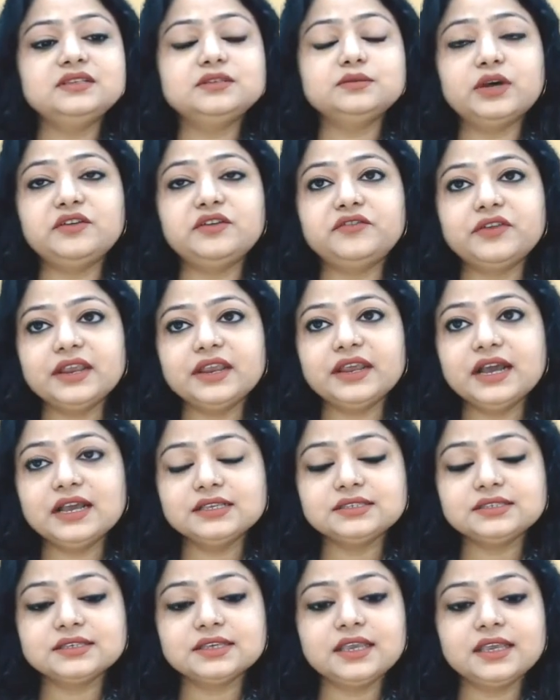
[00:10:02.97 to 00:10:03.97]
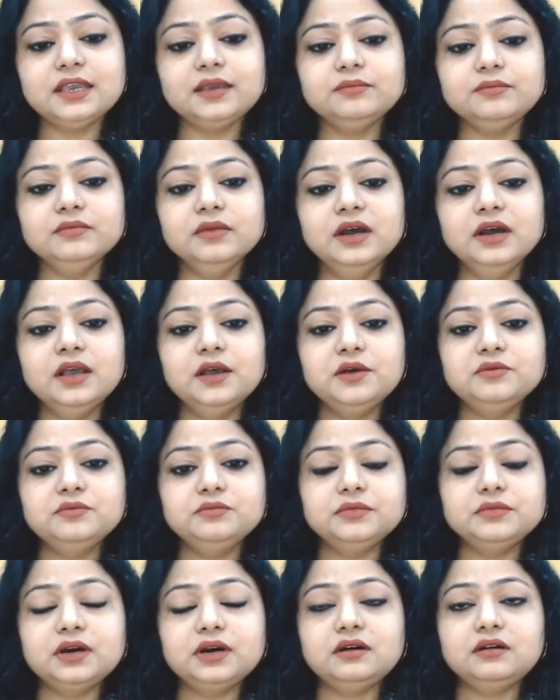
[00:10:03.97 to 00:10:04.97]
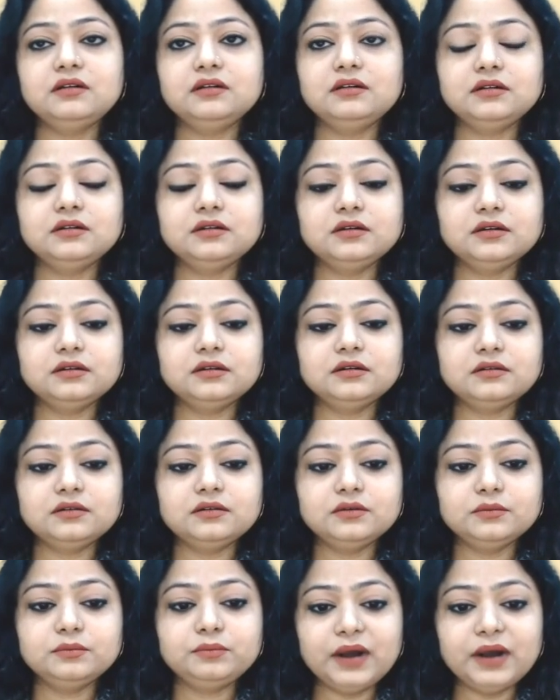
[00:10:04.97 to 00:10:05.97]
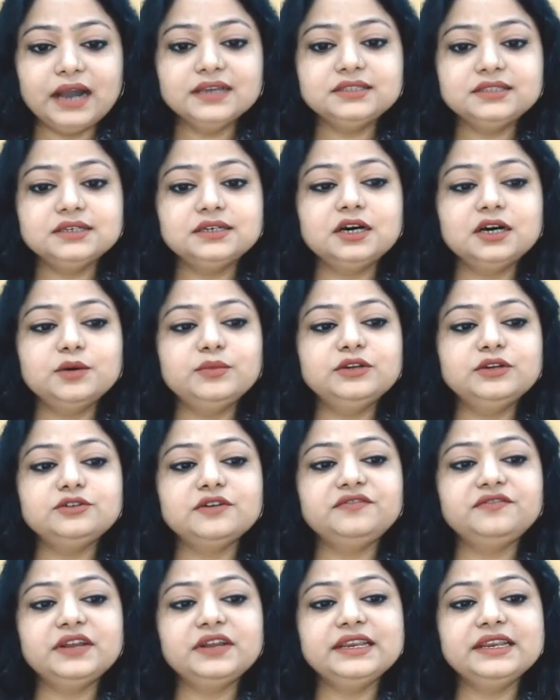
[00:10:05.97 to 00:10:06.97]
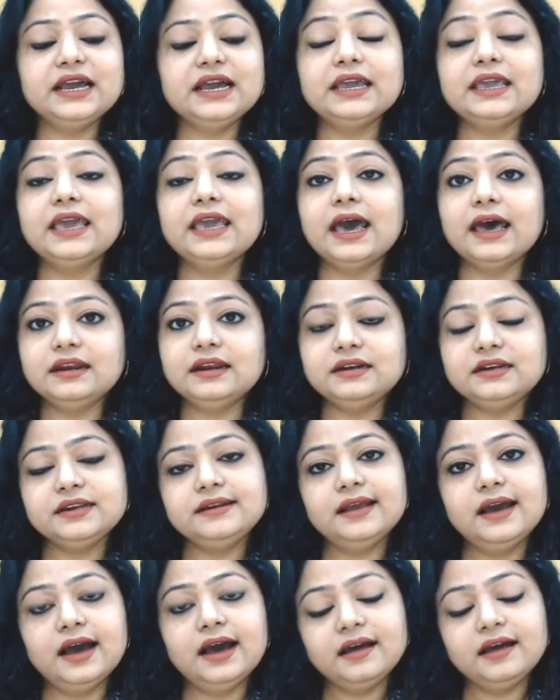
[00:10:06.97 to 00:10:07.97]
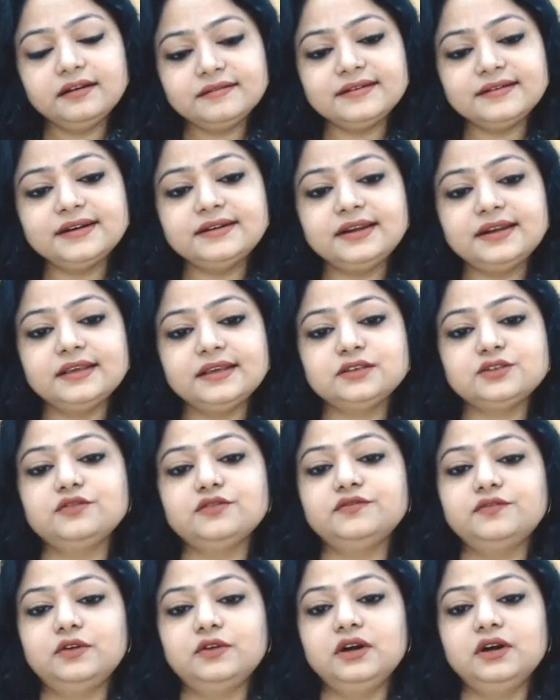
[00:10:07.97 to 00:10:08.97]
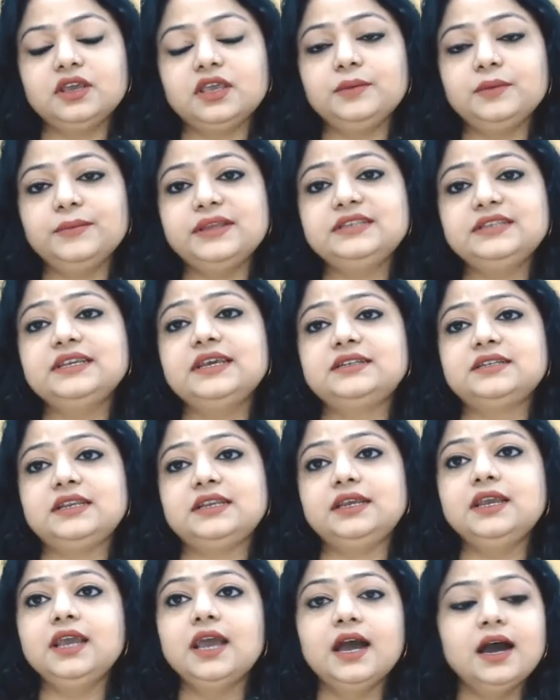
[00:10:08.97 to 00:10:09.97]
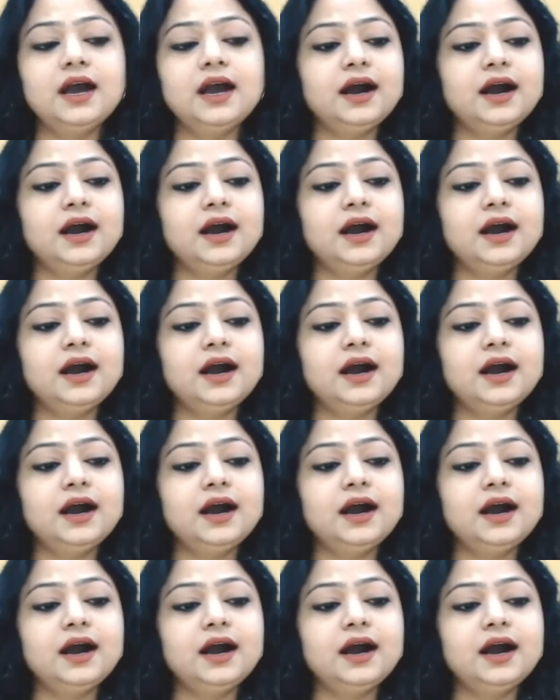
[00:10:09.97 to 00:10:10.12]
is Manrega scheme by the government of India, guaranteed 100 days of work immediately